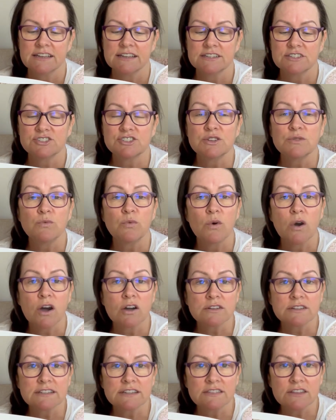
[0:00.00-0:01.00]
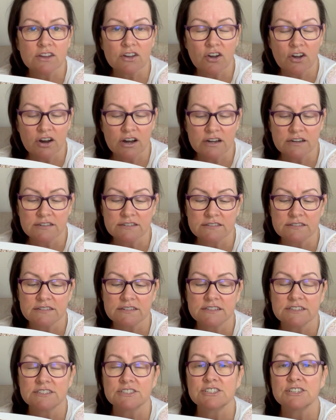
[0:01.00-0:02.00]
She walked in the garden.
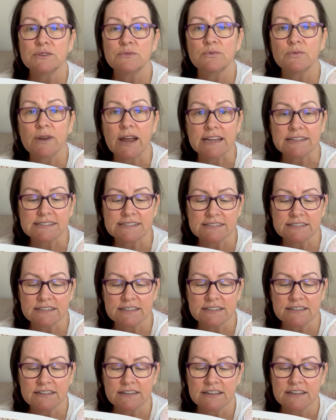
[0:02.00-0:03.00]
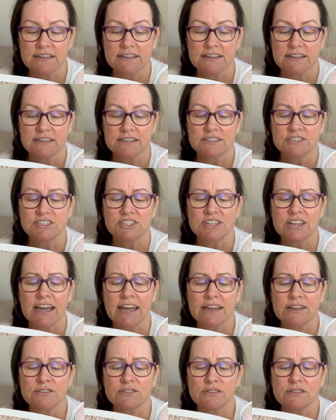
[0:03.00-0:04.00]
She rested. She
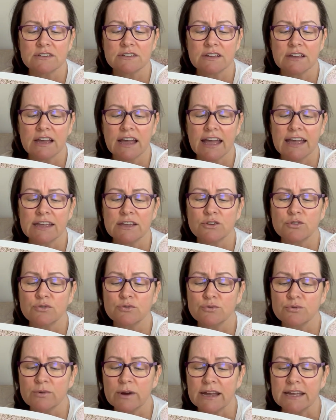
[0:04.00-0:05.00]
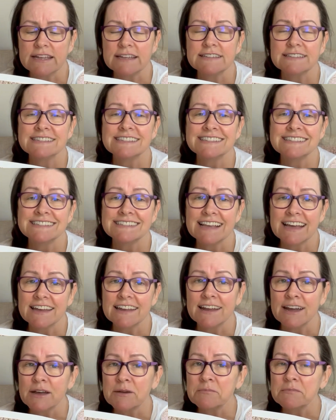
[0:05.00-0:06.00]
had a great
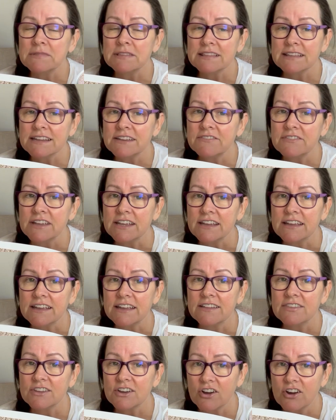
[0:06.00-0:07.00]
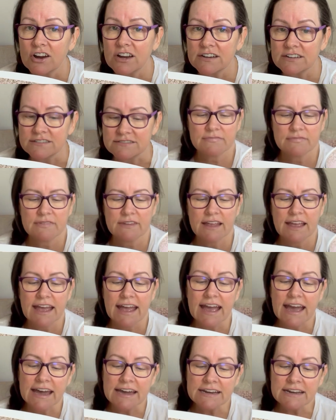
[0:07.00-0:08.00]
setup living in the garden.
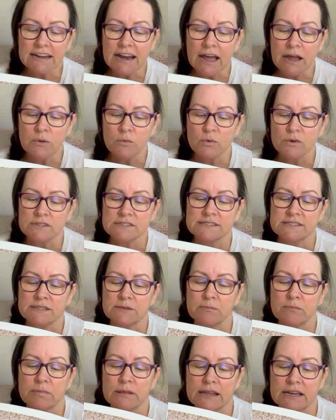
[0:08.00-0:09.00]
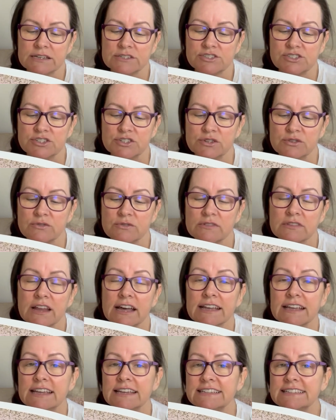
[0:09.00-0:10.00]
Adonai wants to bless you
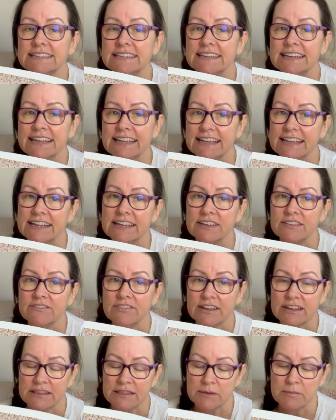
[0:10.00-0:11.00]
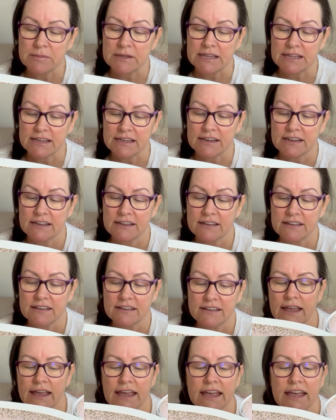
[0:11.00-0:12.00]
like he did Eve in the beginning.
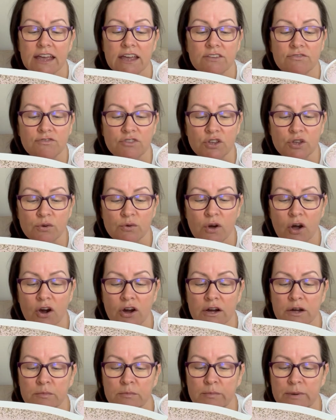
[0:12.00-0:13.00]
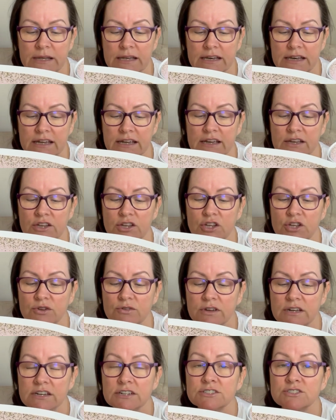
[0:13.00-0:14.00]
If you are obedient, you
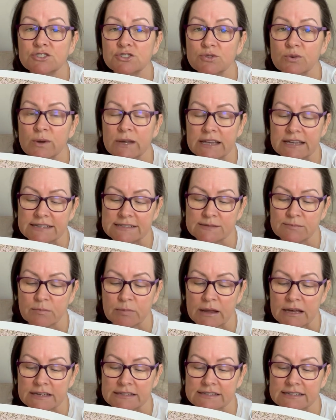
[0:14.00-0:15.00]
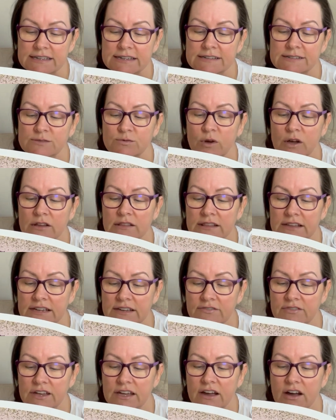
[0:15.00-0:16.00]
can enjoy his blessings while
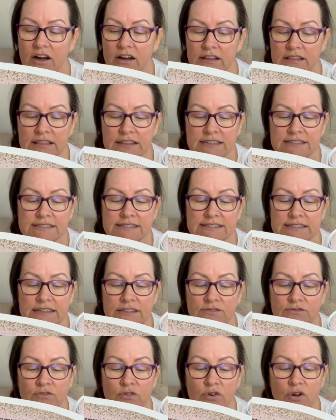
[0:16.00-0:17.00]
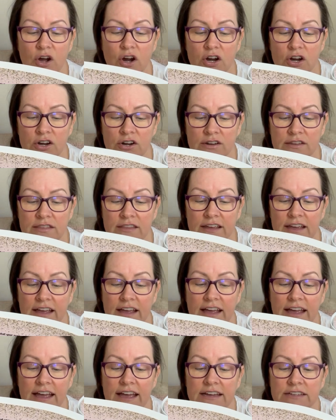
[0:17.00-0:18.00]
living on this sinful earth
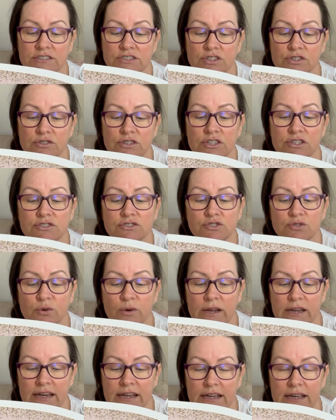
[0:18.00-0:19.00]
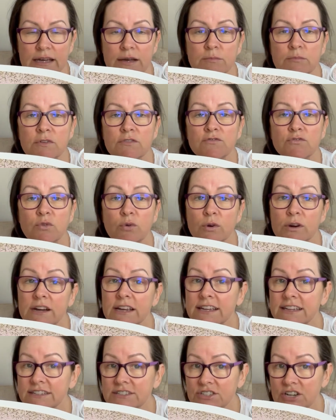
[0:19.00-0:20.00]
until you join him for
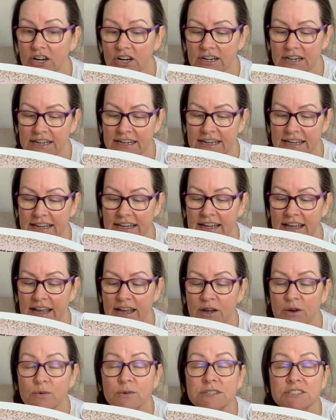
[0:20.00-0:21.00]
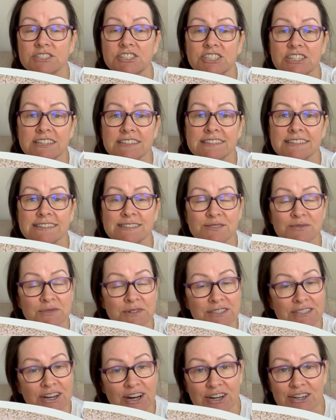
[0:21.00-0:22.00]
eternity when Jesus
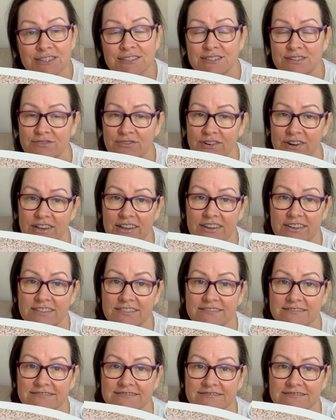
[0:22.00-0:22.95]
returns for you.